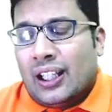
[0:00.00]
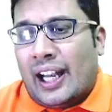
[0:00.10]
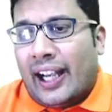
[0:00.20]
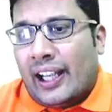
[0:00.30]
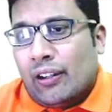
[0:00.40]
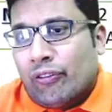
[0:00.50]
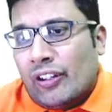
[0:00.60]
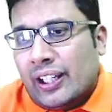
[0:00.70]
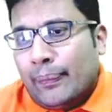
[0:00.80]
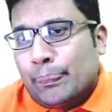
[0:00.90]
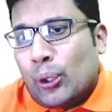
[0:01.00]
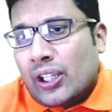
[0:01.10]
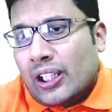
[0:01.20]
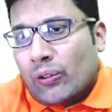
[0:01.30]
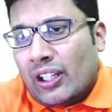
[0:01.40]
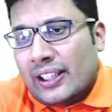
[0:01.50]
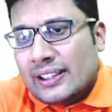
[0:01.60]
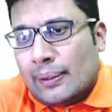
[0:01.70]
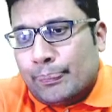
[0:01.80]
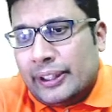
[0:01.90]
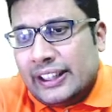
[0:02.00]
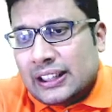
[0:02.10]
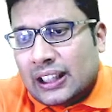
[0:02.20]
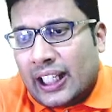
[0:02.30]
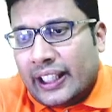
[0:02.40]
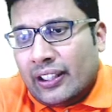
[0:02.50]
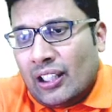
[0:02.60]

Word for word: and very important one is the Mees line